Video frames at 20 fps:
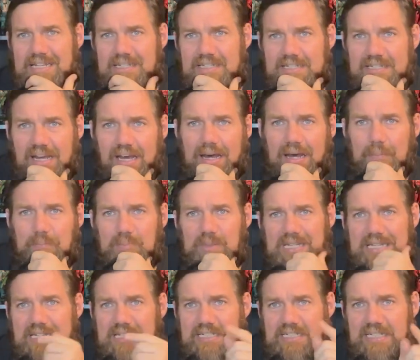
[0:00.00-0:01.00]
top
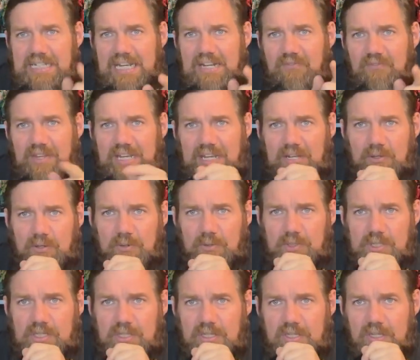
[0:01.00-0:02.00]
10
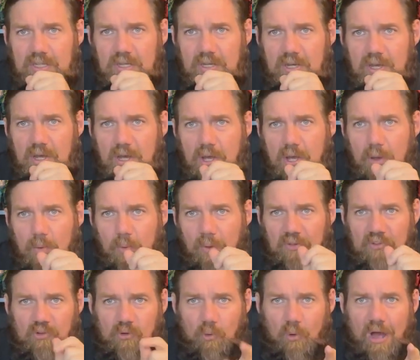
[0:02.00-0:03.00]
vehicles
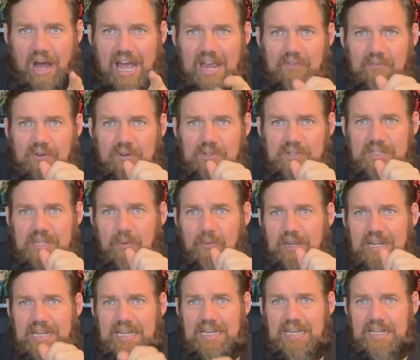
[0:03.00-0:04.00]
with drivers that we
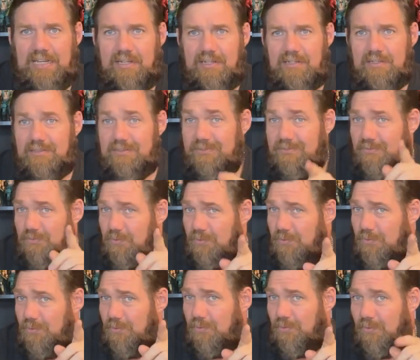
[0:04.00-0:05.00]
need.
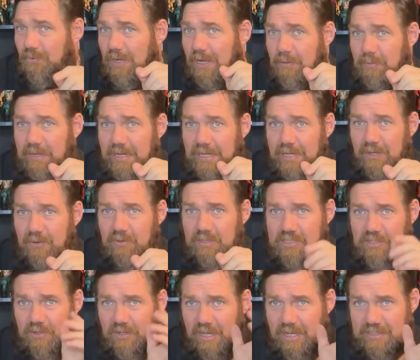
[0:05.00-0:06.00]
Ooh, that'll be a good one.
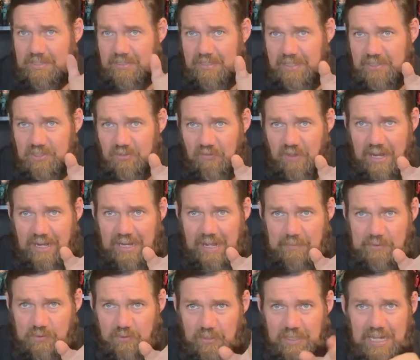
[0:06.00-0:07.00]
So you guys get your thinking
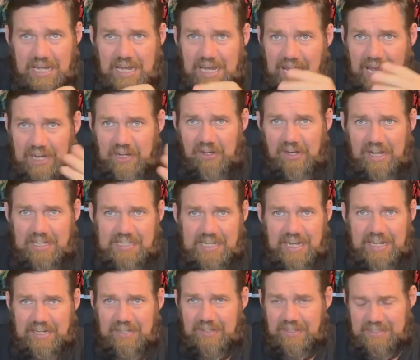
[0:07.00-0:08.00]
caps on. And you guys,
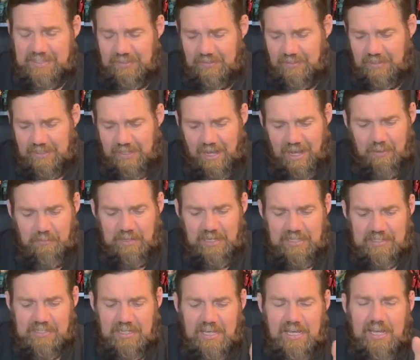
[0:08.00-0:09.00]
hey, listen, in the
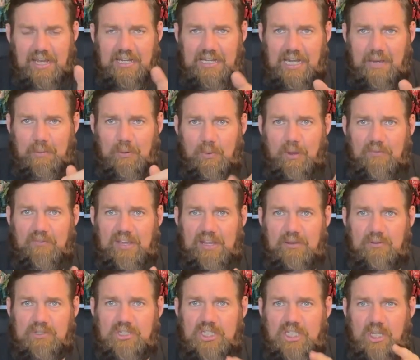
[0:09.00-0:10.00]
comments, tell me what
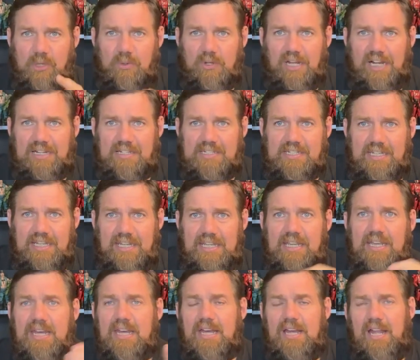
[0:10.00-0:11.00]
vehicles you would like to
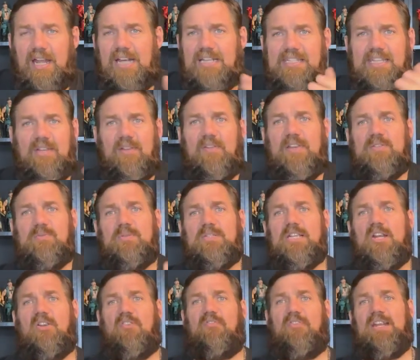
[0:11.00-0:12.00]
see. Like I said, this one's
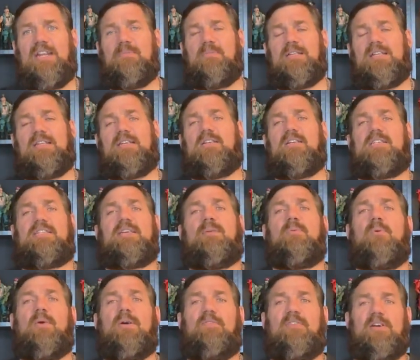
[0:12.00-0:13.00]
under 50, but just tell
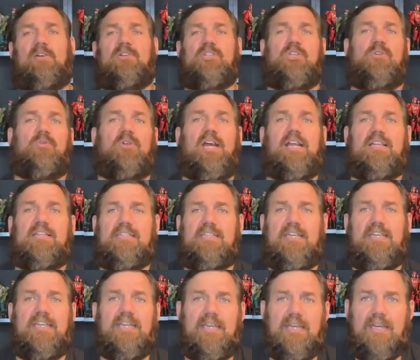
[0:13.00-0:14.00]
me what vehicles you would like to
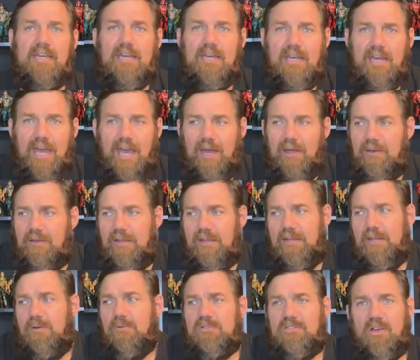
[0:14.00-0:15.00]
see. And
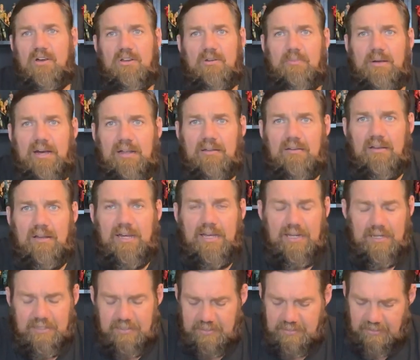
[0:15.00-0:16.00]
then we'll talk about it, right?
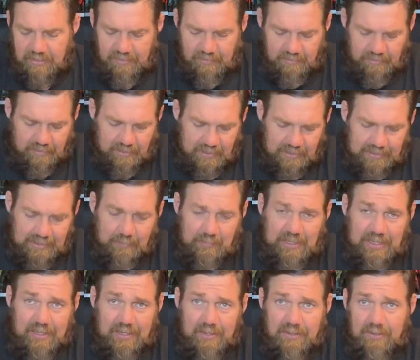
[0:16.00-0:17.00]
So let me
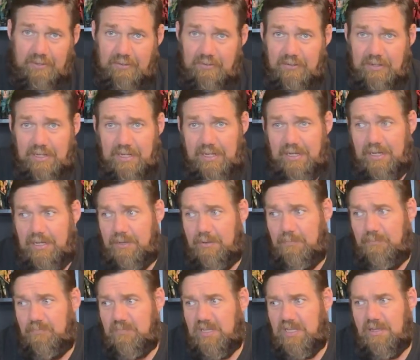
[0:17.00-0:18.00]
know.
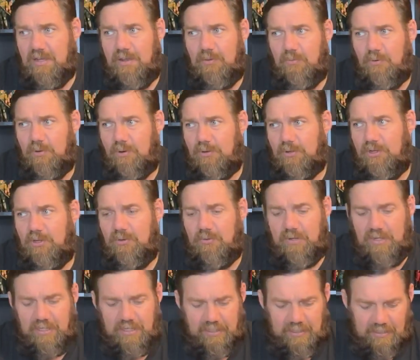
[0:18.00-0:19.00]
We're going to do
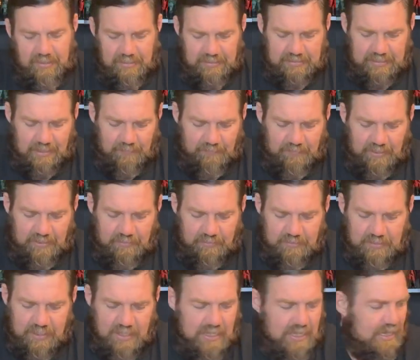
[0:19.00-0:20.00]
one, like top
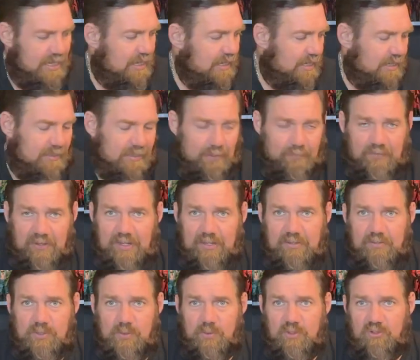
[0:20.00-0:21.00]

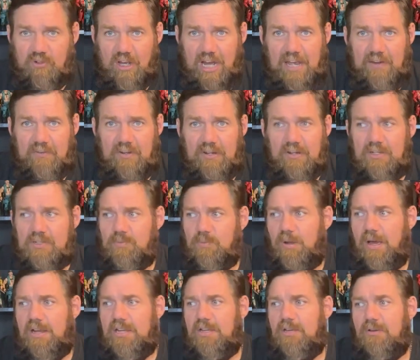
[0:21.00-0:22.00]
vehicles with drivers. We'll
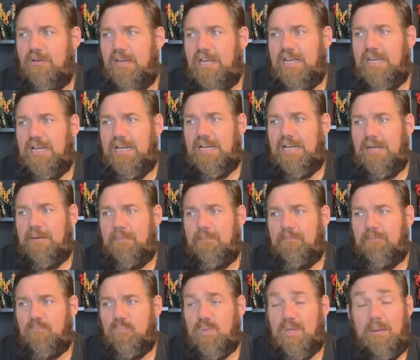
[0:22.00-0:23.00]
probably do a
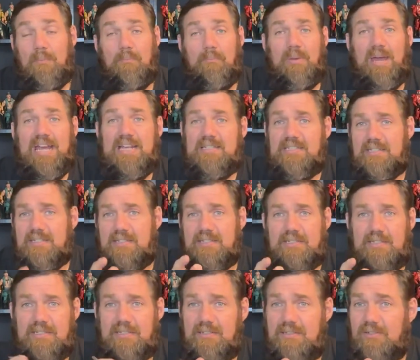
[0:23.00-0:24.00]

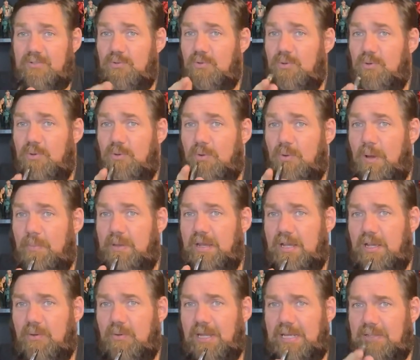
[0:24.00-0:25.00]
bases. Ooh, that'd be
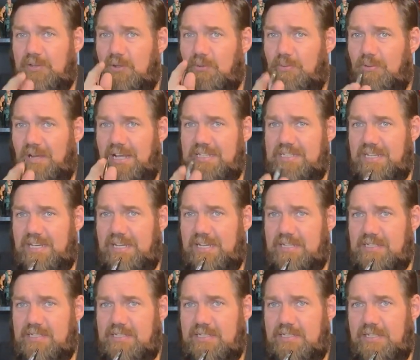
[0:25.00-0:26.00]
good. Like little play
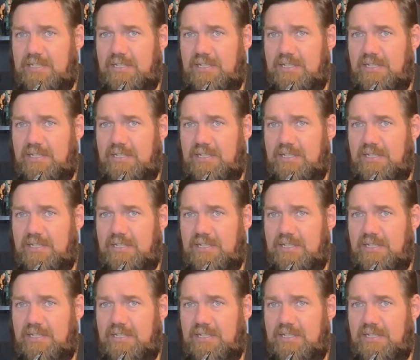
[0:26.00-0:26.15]
sets,